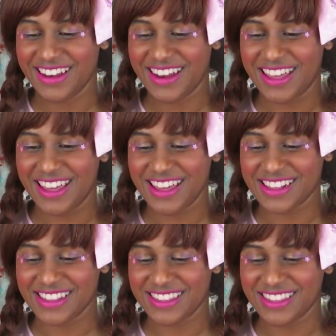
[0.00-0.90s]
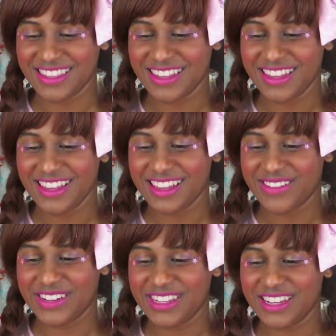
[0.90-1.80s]
Next.
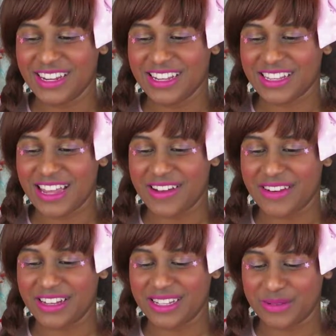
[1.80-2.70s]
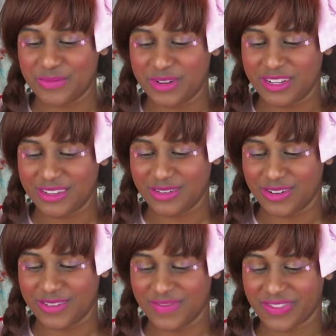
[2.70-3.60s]
Which city doesn't have an angelic pretty store?